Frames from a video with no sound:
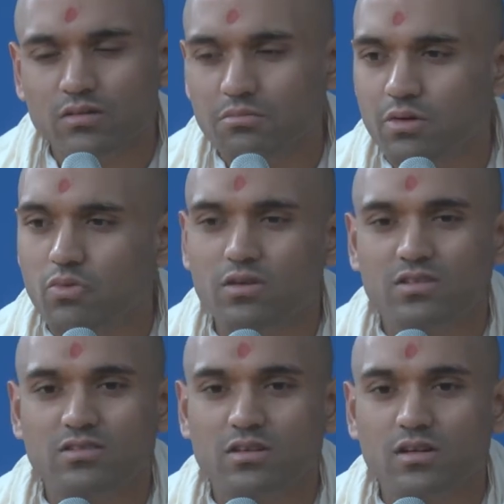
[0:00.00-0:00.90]
But what
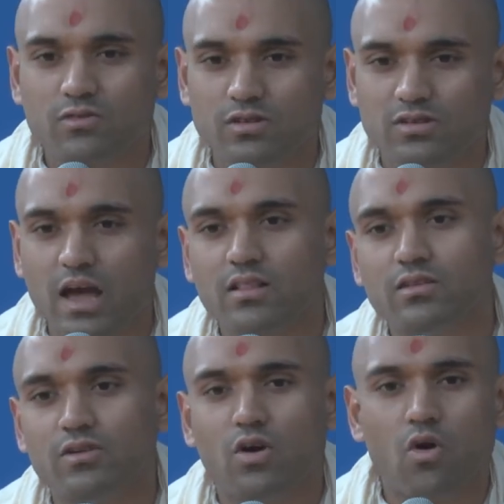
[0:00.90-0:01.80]
is the difference? I
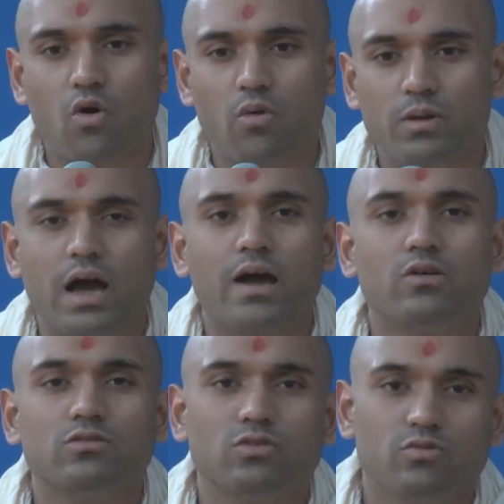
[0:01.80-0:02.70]
live in a home and I
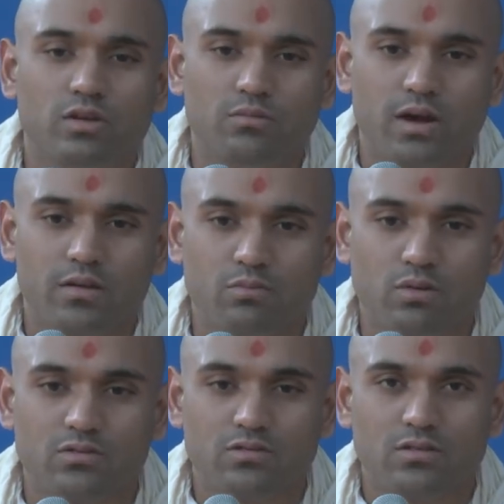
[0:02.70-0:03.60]
also read my
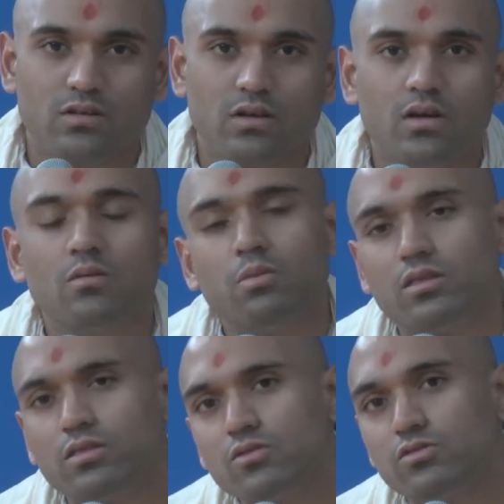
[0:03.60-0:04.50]
books.
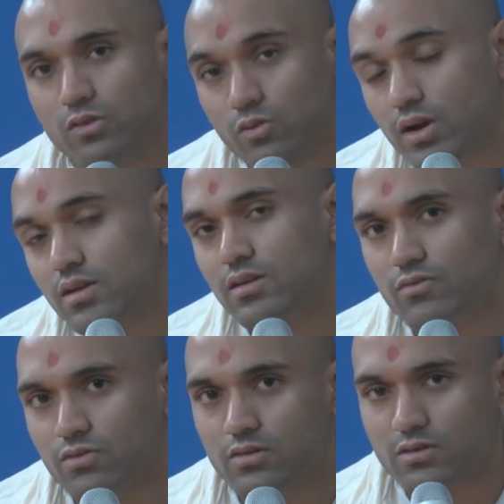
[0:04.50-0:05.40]
But there's a great
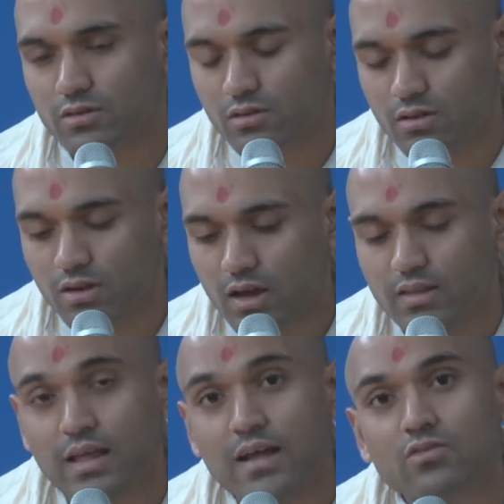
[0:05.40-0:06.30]
difference.
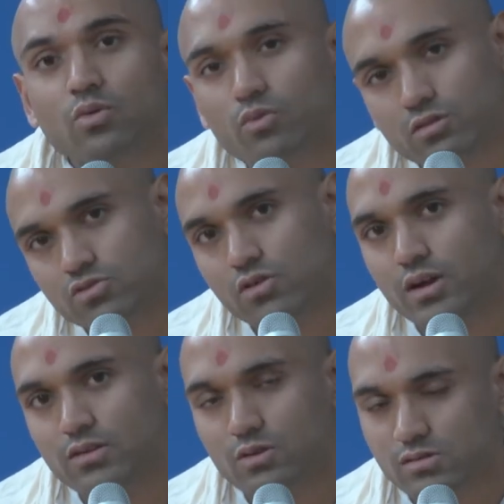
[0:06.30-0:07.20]
And that's what we're
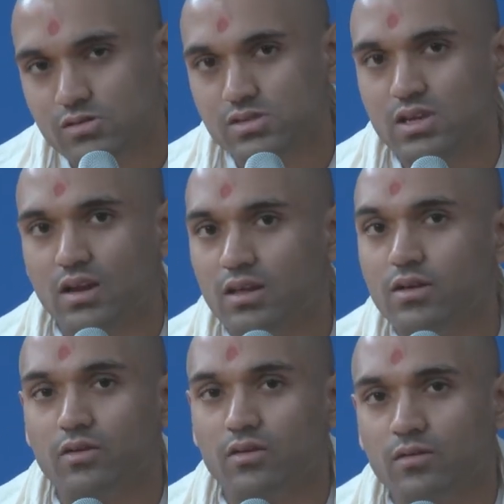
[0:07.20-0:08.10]
trying to understand
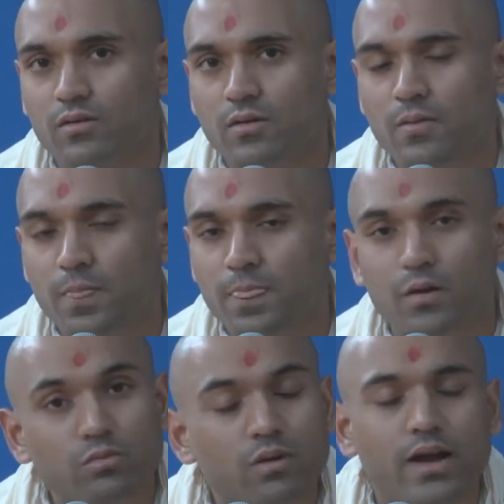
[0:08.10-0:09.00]
here.
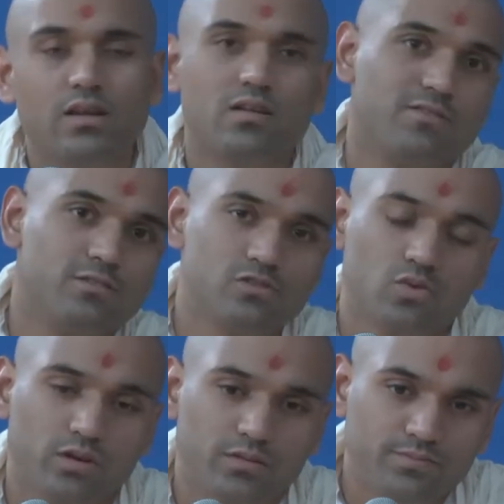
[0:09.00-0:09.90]
I'm reminded of a
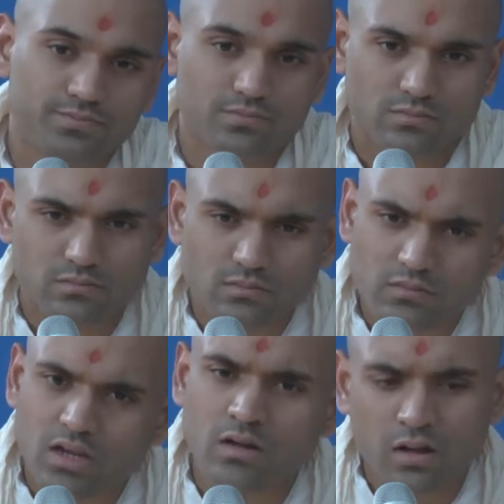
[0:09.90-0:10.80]
story
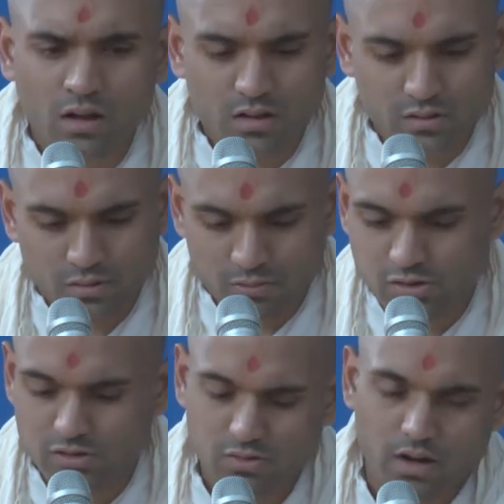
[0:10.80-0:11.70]

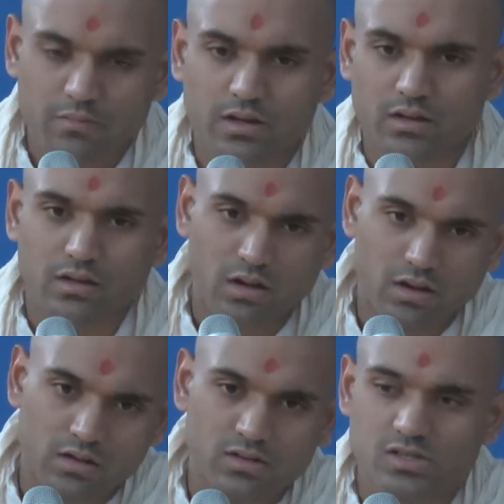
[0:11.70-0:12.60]
Pujaswami
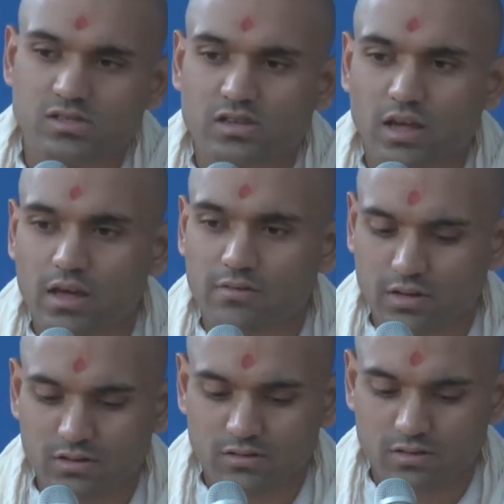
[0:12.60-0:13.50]
just gave
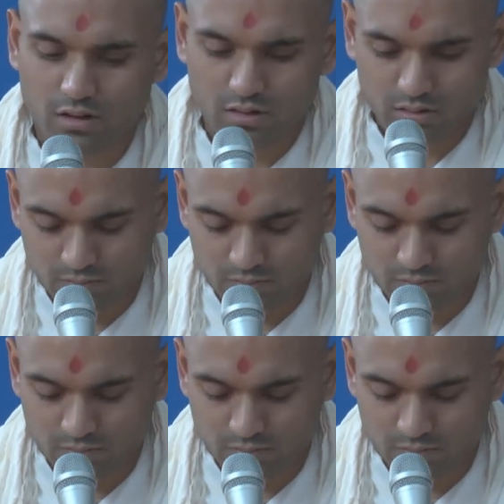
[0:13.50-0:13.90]
his uh,